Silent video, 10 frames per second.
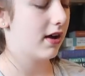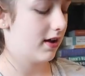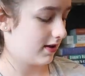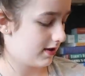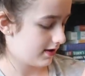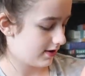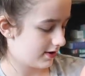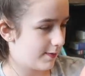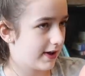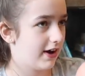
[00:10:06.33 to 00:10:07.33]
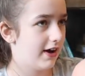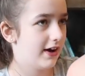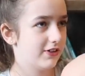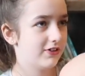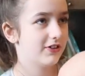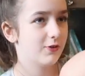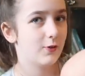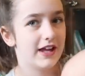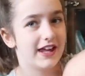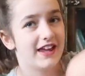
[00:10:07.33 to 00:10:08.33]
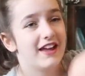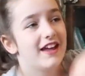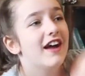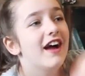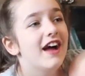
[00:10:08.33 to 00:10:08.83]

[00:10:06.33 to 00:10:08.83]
like this, maybe. Oh his